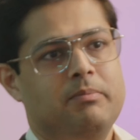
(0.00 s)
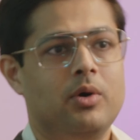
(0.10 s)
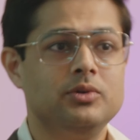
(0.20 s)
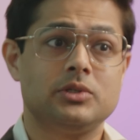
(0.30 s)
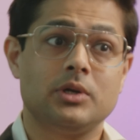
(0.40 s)

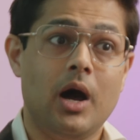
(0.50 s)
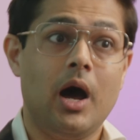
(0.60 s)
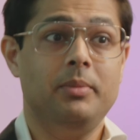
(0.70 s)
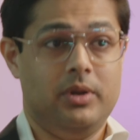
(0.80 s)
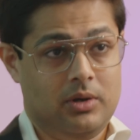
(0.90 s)
most
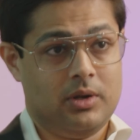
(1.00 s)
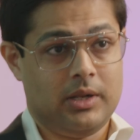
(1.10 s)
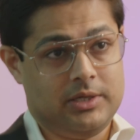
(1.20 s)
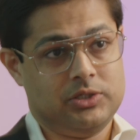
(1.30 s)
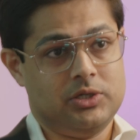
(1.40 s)
common
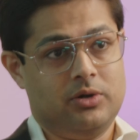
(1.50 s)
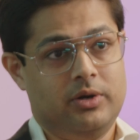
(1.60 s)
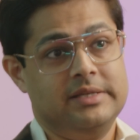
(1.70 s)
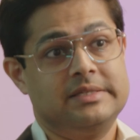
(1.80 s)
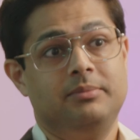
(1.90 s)

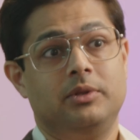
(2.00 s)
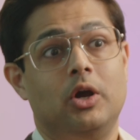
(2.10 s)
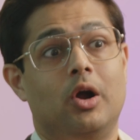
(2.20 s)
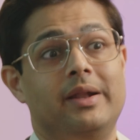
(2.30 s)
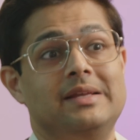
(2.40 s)
cluster is
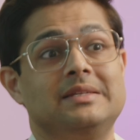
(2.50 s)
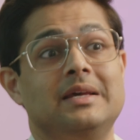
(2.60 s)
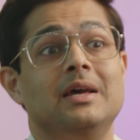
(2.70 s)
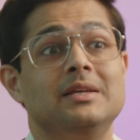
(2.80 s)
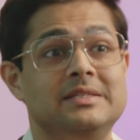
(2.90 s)
something called as
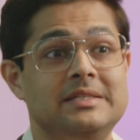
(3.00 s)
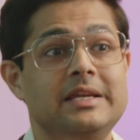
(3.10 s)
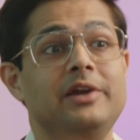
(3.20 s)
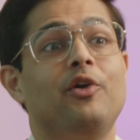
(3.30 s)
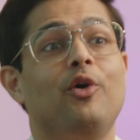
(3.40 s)

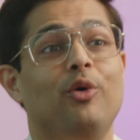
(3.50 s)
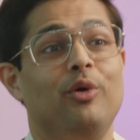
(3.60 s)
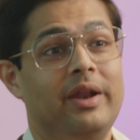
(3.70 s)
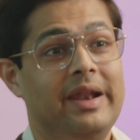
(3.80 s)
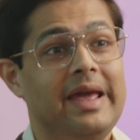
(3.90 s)

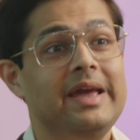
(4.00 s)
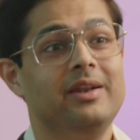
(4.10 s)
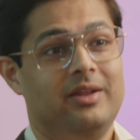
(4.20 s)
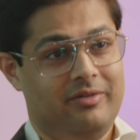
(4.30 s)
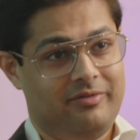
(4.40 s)

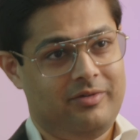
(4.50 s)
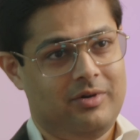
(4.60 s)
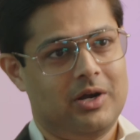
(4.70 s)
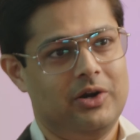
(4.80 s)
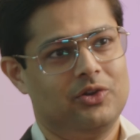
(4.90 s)
seronegative
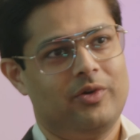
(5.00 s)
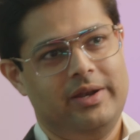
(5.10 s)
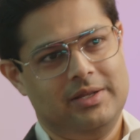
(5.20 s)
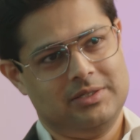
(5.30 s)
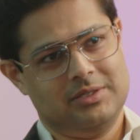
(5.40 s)

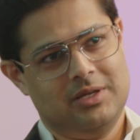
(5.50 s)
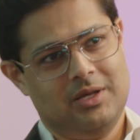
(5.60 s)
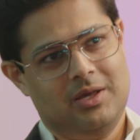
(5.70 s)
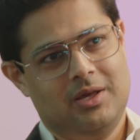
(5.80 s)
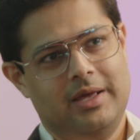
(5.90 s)
arthritis,
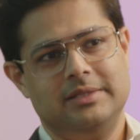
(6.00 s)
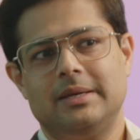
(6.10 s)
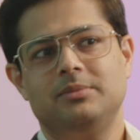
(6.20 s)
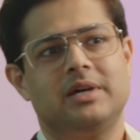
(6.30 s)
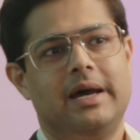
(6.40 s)
and
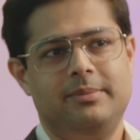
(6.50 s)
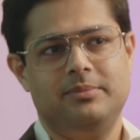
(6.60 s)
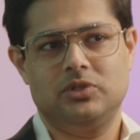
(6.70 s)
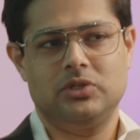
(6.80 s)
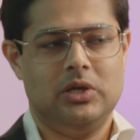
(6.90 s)

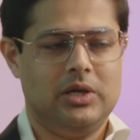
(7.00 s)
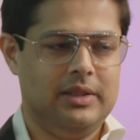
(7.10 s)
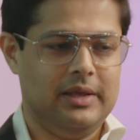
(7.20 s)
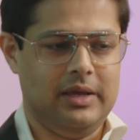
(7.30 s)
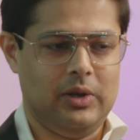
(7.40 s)
sometimes
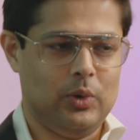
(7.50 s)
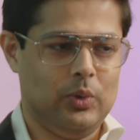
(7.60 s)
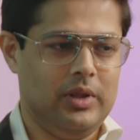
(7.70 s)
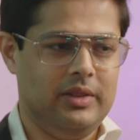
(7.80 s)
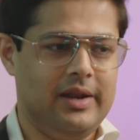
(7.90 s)

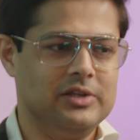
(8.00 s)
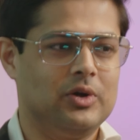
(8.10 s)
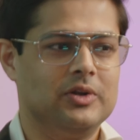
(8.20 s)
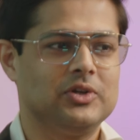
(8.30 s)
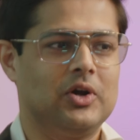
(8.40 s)
that
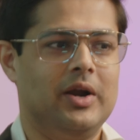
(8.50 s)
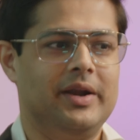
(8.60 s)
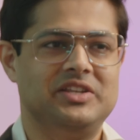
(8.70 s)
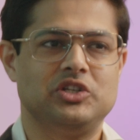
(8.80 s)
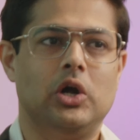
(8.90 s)
is also
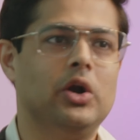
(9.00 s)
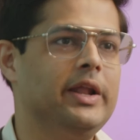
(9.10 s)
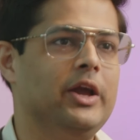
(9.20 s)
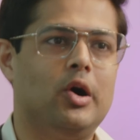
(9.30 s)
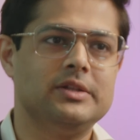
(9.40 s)
called as
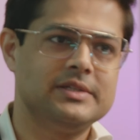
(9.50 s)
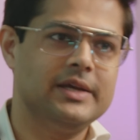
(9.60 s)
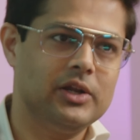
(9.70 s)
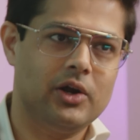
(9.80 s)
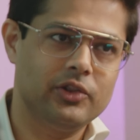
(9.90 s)
early
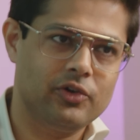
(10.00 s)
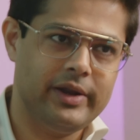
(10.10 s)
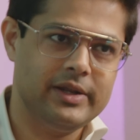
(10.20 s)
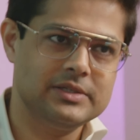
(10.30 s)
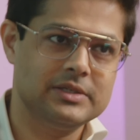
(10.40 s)
onset
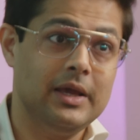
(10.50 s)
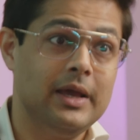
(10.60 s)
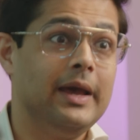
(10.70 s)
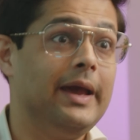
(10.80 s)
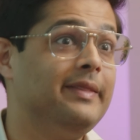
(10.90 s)
arthritis,
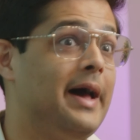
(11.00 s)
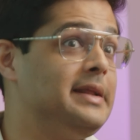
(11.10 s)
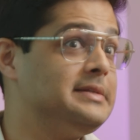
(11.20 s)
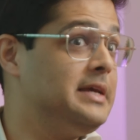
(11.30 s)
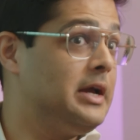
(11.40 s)
and
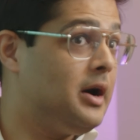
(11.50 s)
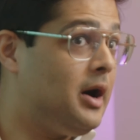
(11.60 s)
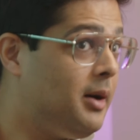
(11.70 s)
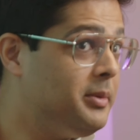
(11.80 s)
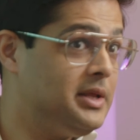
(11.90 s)
that is the
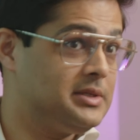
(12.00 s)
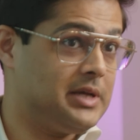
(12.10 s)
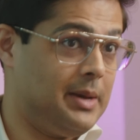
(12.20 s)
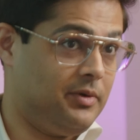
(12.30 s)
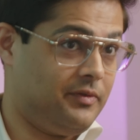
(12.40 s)

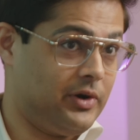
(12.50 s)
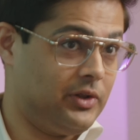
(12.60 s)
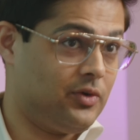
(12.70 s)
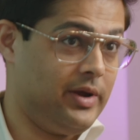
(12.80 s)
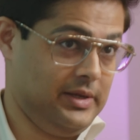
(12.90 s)
commonest type of
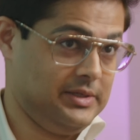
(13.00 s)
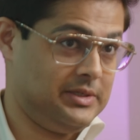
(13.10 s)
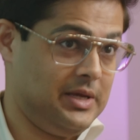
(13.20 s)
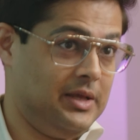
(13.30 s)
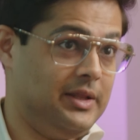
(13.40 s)

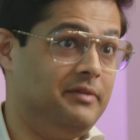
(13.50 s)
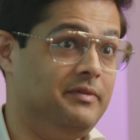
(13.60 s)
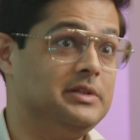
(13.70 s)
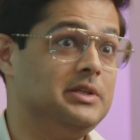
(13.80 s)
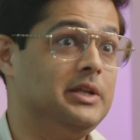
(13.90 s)
arthritis that
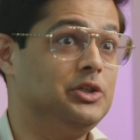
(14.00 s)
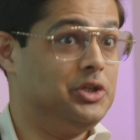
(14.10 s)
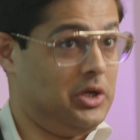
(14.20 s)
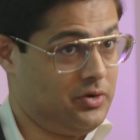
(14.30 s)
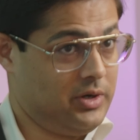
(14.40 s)
we see in
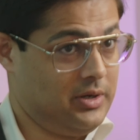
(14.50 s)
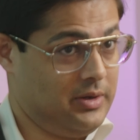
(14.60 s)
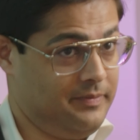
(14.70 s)
children.